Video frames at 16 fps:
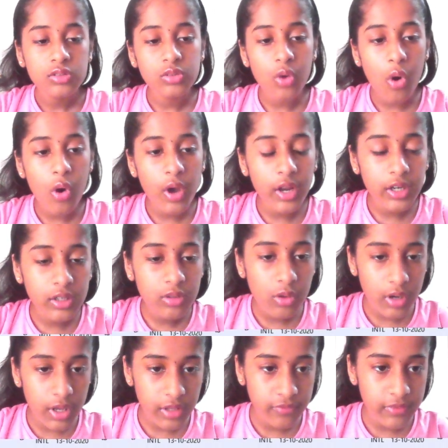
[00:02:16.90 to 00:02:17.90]
So in
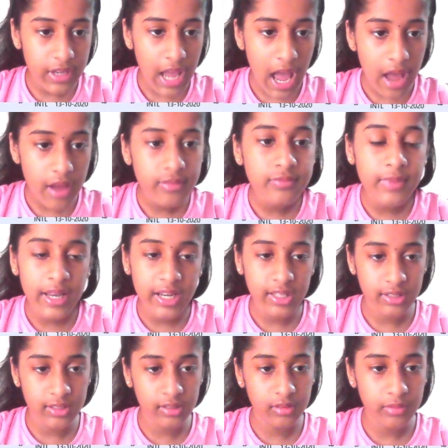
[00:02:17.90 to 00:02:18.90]
today we have
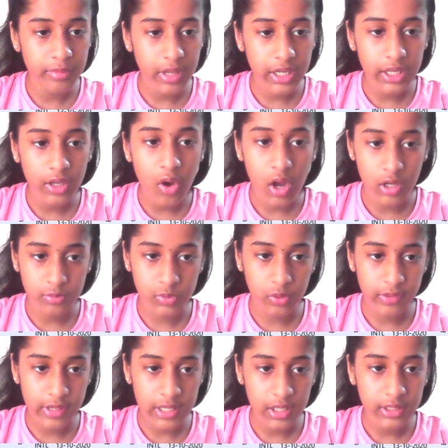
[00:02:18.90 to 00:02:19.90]
many columns
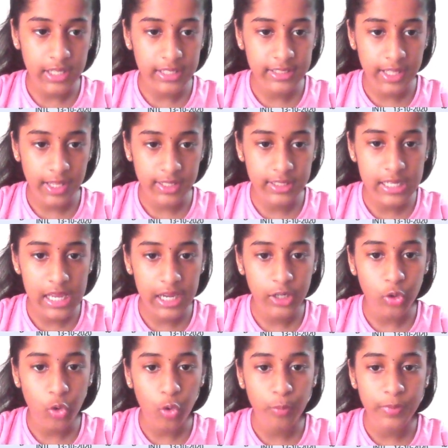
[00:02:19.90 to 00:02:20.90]
over here that says
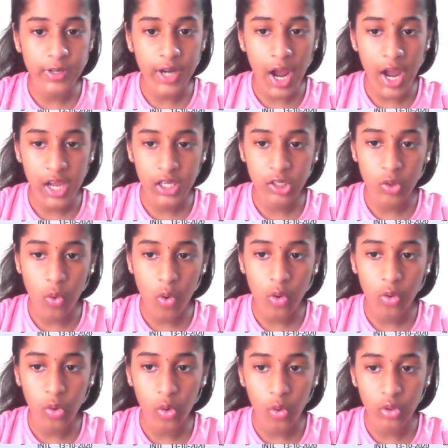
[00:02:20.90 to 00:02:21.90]
date, open, high,
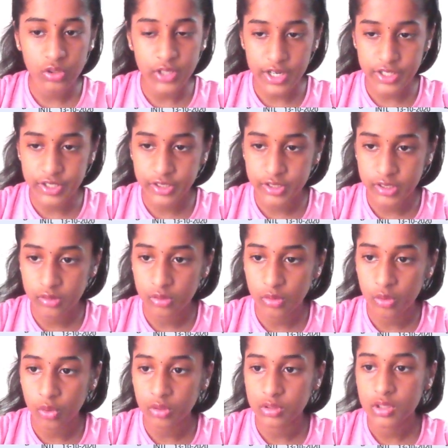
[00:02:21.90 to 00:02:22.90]
low, close, adjusted,
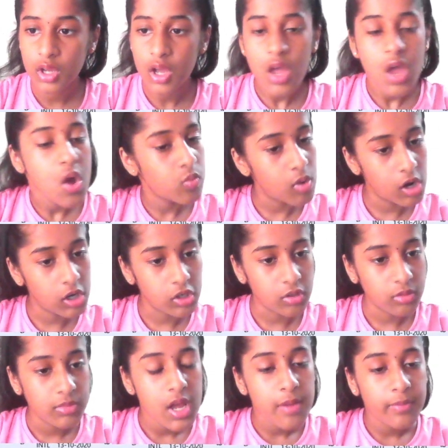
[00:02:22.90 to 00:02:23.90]
close,
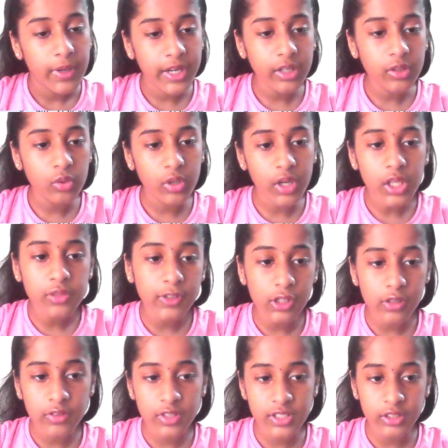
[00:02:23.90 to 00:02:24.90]
volume. But in today's
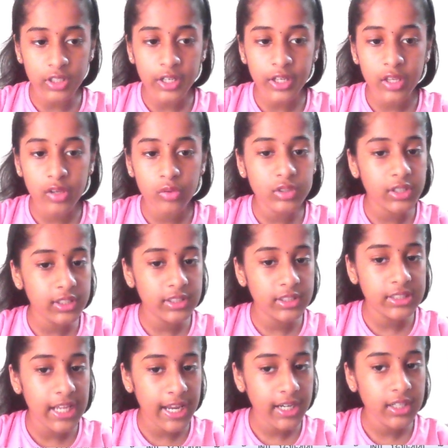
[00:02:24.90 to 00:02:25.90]
video we're just going to use
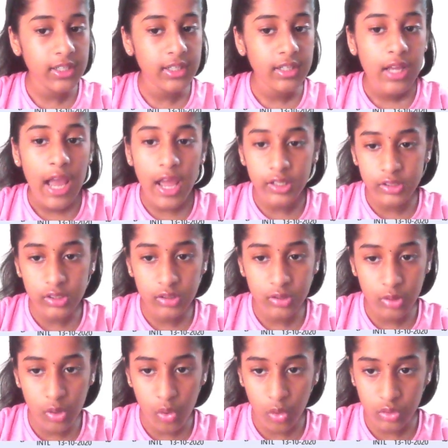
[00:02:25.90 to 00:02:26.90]
this date and
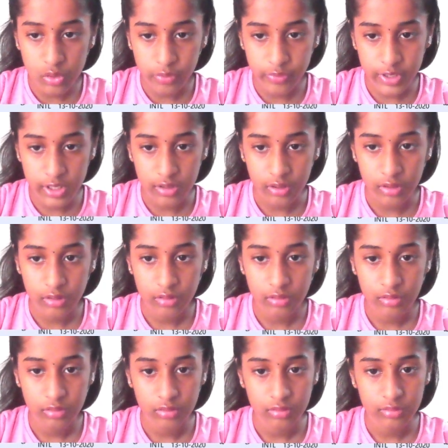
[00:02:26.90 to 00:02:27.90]
this close over here.
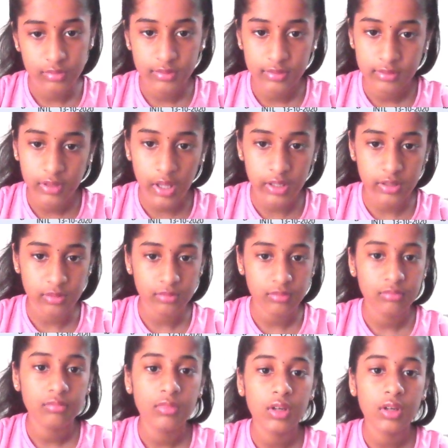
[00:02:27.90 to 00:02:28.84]
That's it.